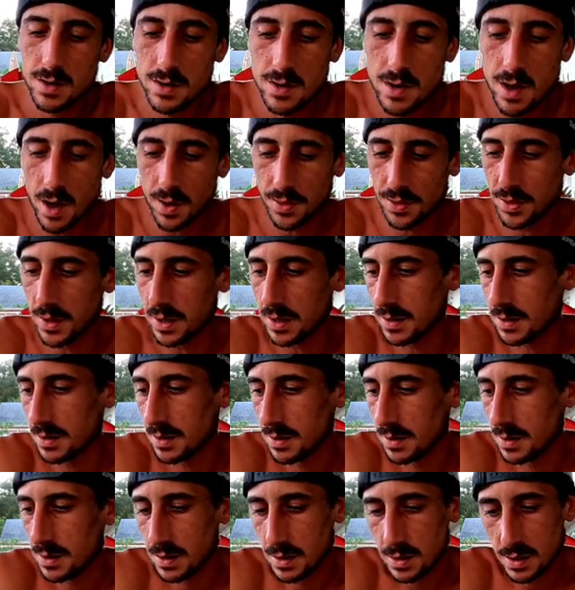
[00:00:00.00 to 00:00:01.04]
Nothing.
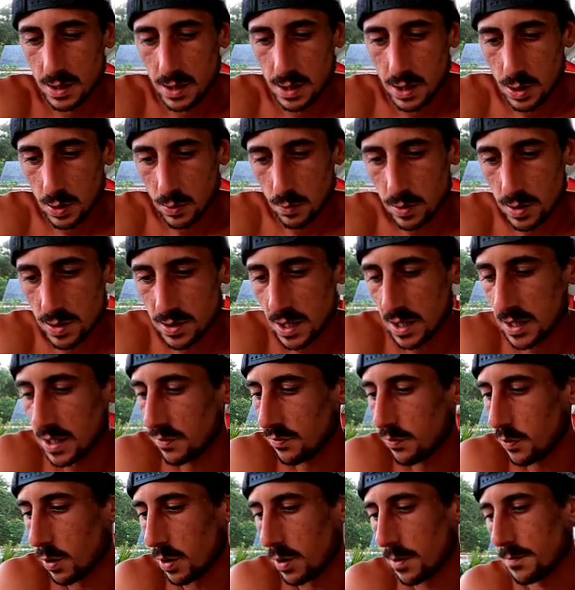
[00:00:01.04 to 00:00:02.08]
Where's
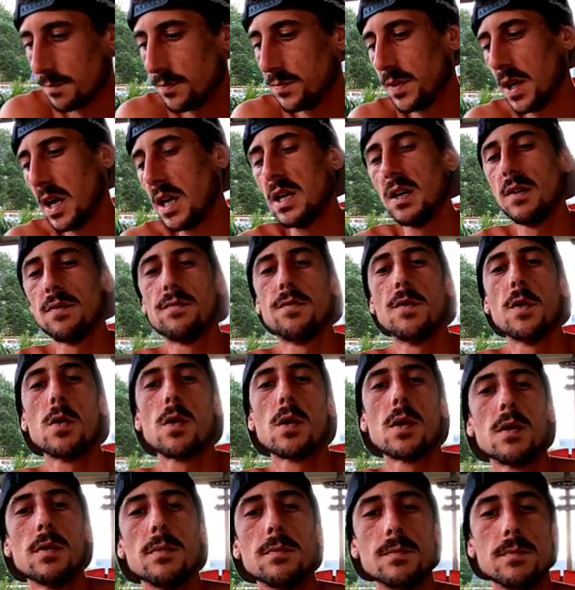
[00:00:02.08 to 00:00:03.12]
ninety-four?
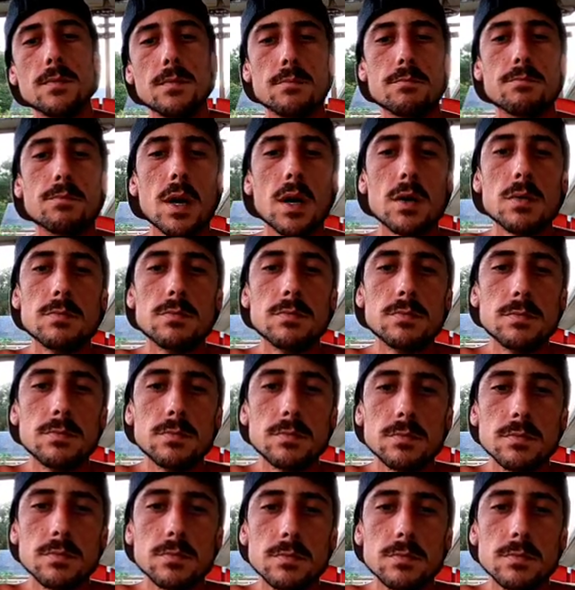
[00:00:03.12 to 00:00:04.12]
ninety-four. Boom.